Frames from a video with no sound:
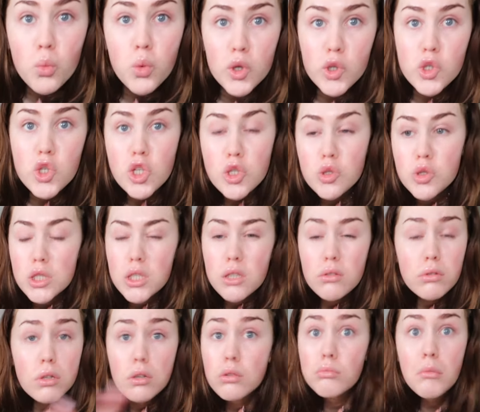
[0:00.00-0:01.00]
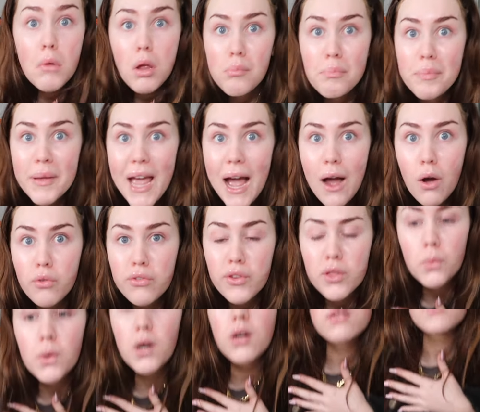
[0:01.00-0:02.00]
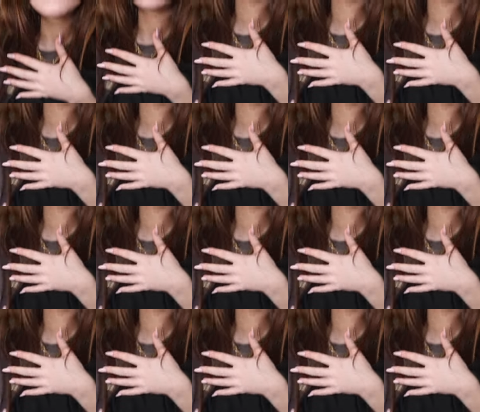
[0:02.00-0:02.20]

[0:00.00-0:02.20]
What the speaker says: would just be out for the world to